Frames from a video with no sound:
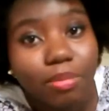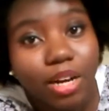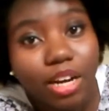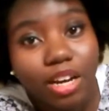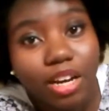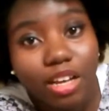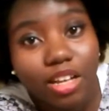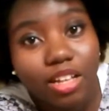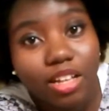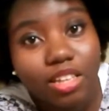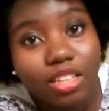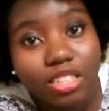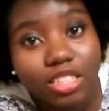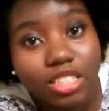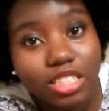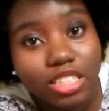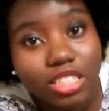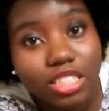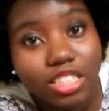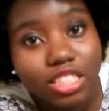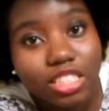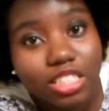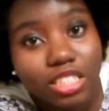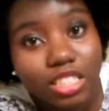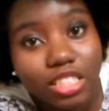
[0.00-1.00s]
biology
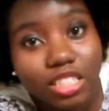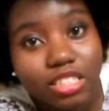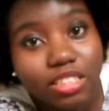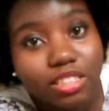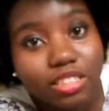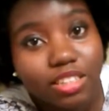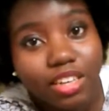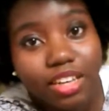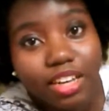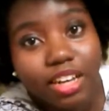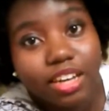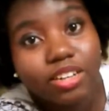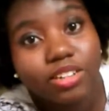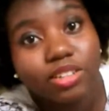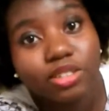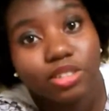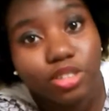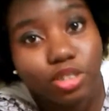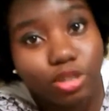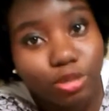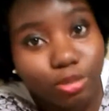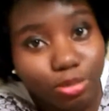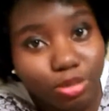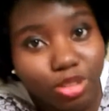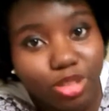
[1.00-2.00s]
and shit, and, like, I don't
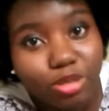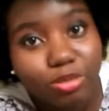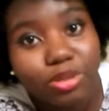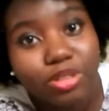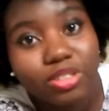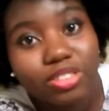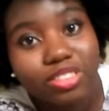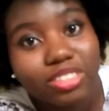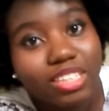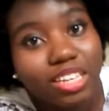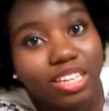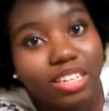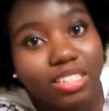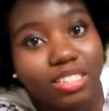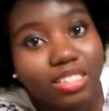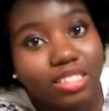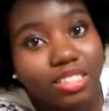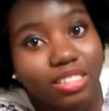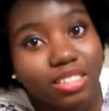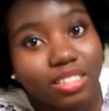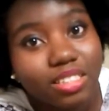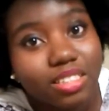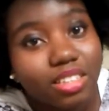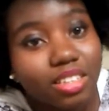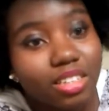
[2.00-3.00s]
know, boobs are
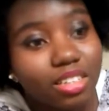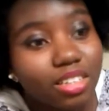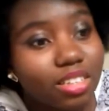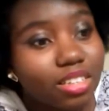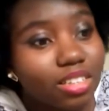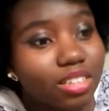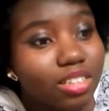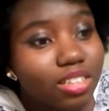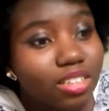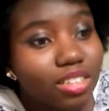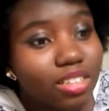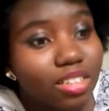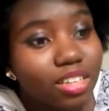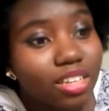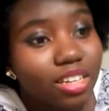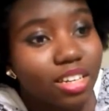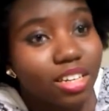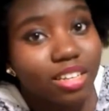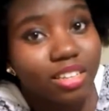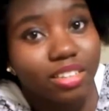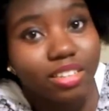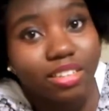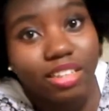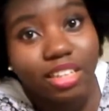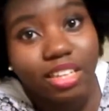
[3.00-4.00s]
sexy.
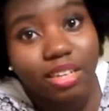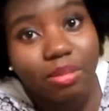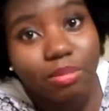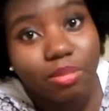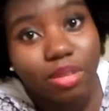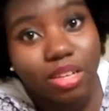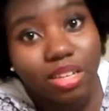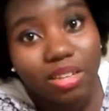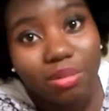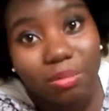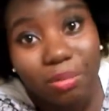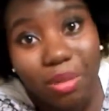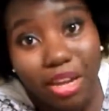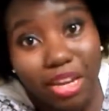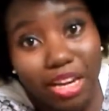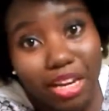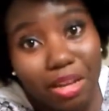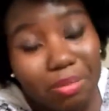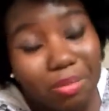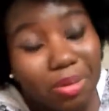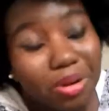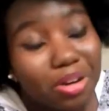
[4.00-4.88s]
And they make mating